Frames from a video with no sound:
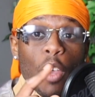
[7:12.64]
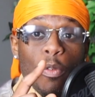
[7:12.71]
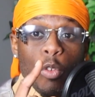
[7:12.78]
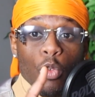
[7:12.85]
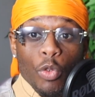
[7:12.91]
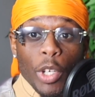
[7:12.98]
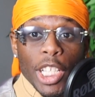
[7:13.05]
If
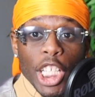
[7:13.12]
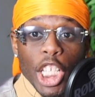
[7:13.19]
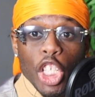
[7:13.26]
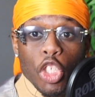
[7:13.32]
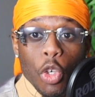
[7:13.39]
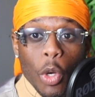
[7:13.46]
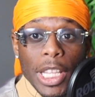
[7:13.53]
you really
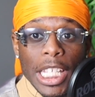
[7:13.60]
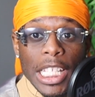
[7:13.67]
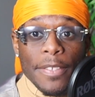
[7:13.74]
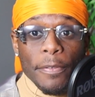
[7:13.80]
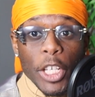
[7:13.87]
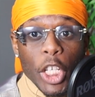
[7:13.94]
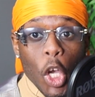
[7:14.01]
enjoyed
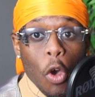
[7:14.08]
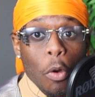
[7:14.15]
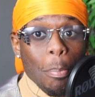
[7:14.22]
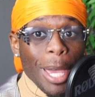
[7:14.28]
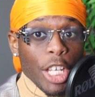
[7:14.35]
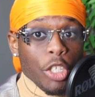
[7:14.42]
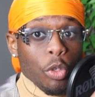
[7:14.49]
this video,
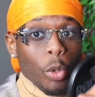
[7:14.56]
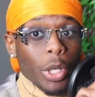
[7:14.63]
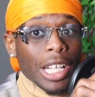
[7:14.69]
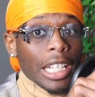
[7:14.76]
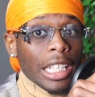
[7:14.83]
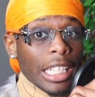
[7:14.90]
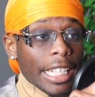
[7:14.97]
make sure to
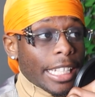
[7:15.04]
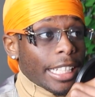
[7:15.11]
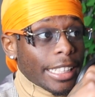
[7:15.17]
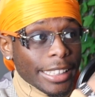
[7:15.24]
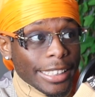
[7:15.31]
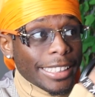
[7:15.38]
click